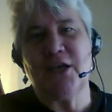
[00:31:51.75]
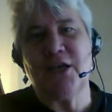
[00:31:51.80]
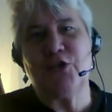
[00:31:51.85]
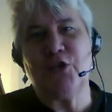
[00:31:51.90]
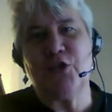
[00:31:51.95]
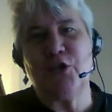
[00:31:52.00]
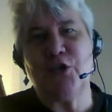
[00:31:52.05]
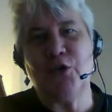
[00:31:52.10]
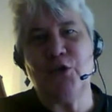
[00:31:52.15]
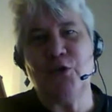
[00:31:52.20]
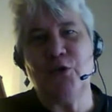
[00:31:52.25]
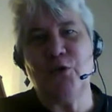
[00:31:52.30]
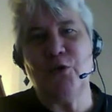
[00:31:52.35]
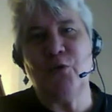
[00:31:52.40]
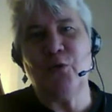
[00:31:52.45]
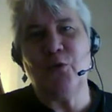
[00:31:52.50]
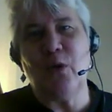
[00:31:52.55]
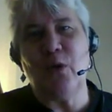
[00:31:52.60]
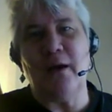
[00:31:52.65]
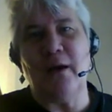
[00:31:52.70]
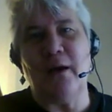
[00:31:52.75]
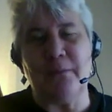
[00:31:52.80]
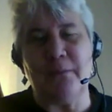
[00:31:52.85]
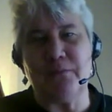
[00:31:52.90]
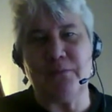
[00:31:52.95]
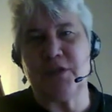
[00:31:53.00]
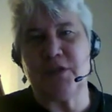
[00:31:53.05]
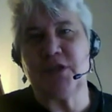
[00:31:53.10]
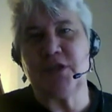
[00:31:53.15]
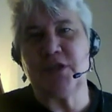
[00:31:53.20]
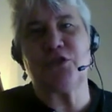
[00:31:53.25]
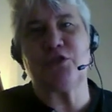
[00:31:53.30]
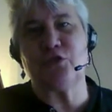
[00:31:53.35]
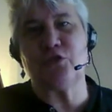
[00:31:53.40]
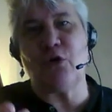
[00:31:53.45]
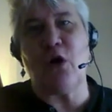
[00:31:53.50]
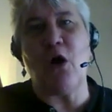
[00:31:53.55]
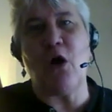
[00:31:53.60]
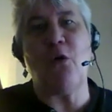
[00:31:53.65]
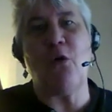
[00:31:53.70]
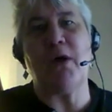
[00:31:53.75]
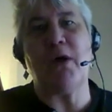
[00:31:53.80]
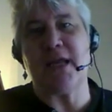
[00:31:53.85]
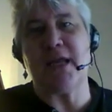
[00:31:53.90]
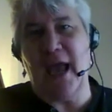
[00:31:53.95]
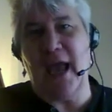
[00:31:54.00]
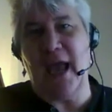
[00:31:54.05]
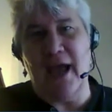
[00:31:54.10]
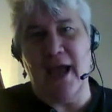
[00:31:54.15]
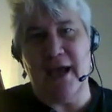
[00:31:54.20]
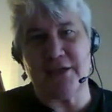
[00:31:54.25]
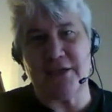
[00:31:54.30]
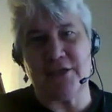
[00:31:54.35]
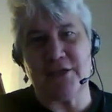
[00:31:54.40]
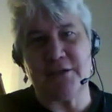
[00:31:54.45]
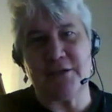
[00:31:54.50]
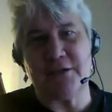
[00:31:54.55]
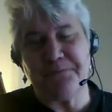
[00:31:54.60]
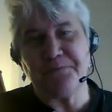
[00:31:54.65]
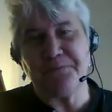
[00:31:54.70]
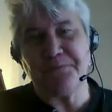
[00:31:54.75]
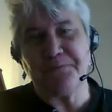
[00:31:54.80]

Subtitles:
to just throw and catch